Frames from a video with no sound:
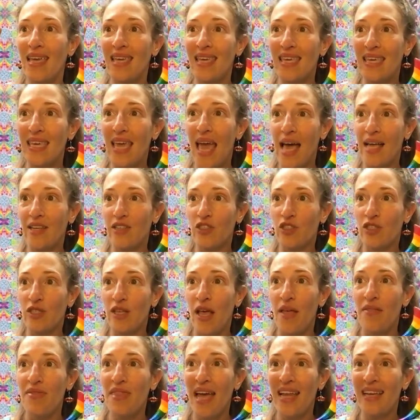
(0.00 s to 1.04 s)

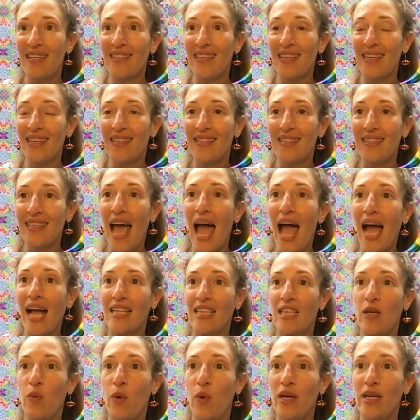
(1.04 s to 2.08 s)
Yes, that is
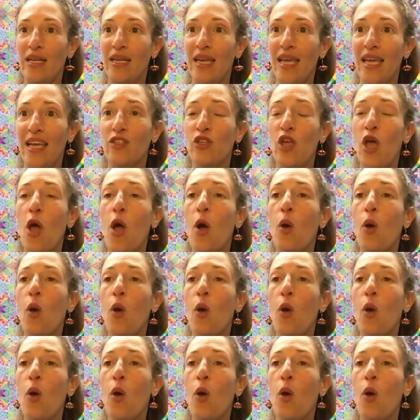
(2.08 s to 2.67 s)
exactly what it is.